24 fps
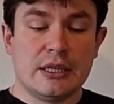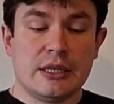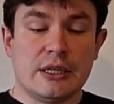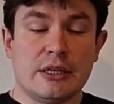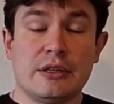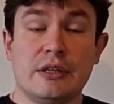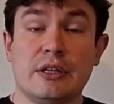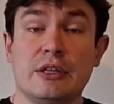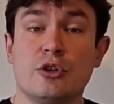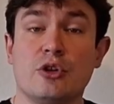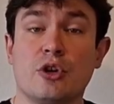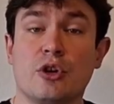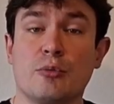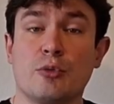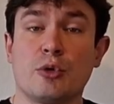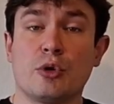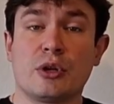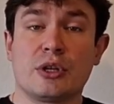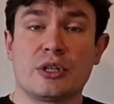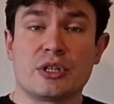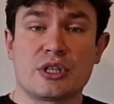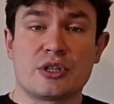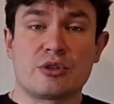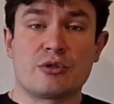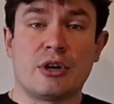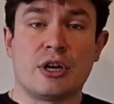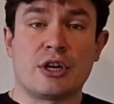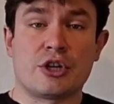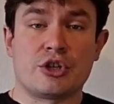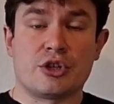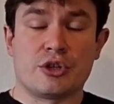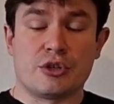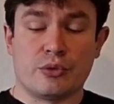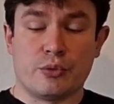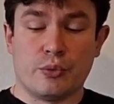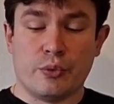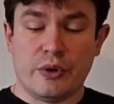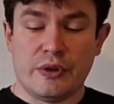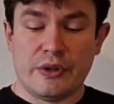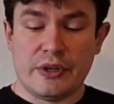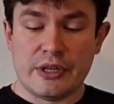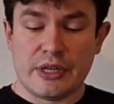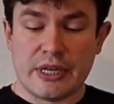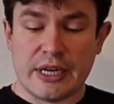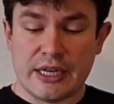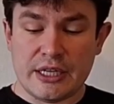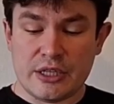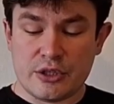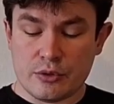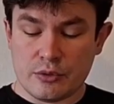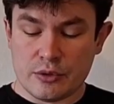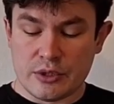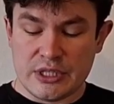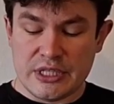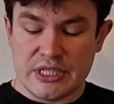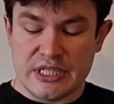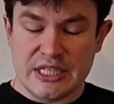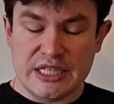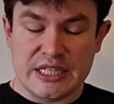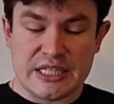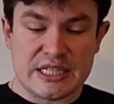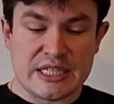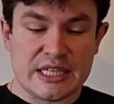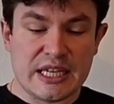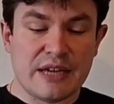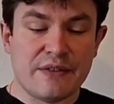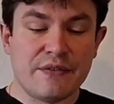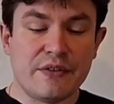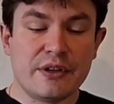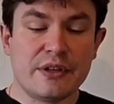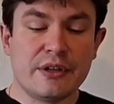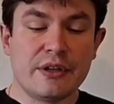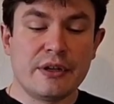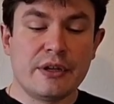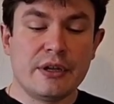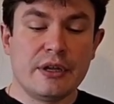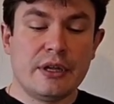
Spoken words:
the normal construction with a knight on d7,